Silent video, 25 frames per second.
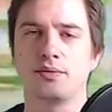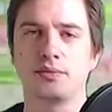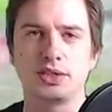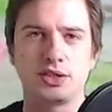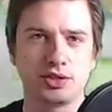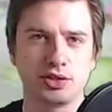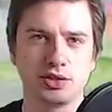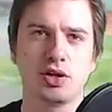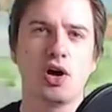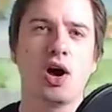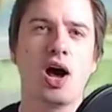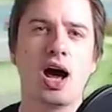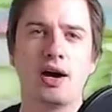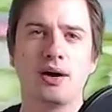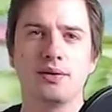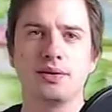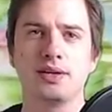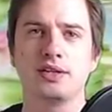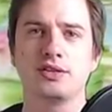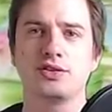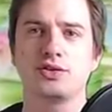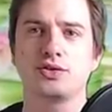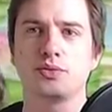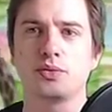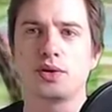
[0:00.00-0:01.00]
but you know how
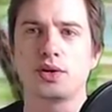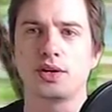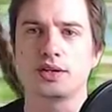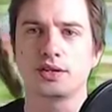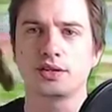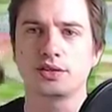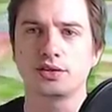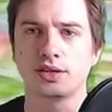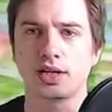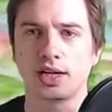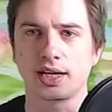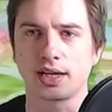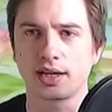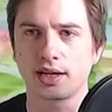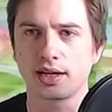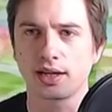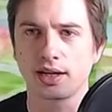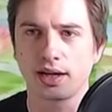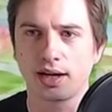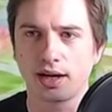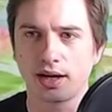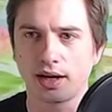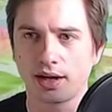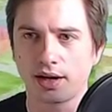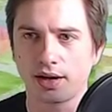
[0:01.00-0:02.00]
this works, like,
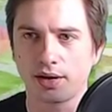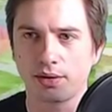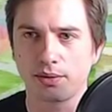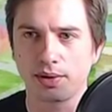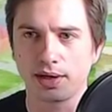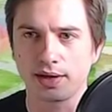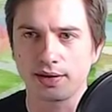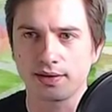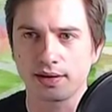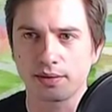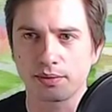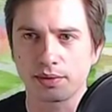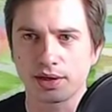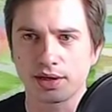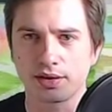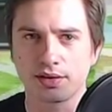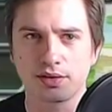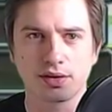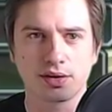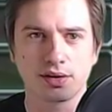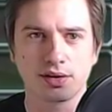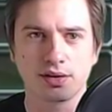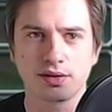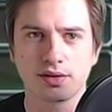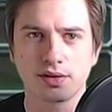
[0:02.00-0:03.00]
wait, I'm
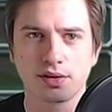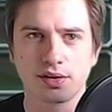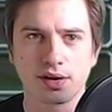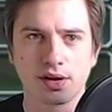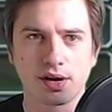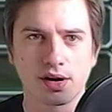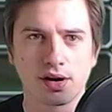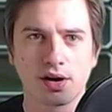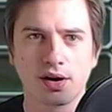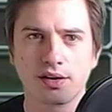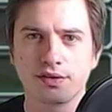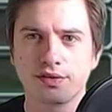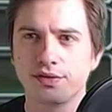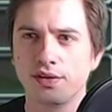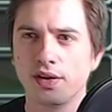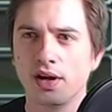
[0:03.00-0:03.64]
gonna turn it off.